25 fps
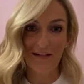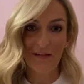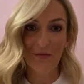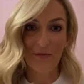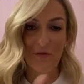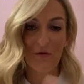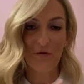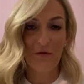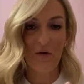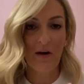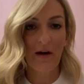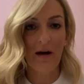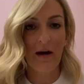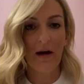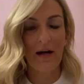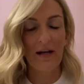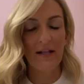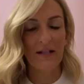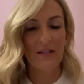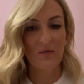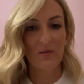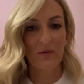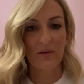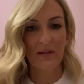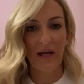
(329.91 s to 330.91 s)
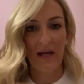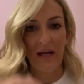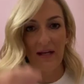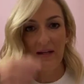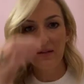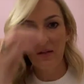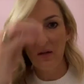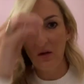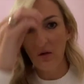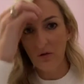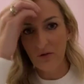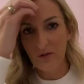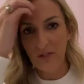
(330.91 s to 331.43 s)
So we dry our hands with a
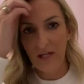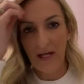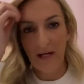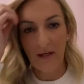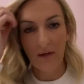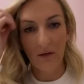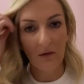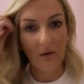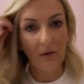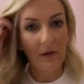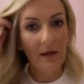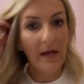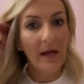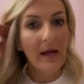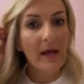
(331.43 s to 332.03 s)
household towel.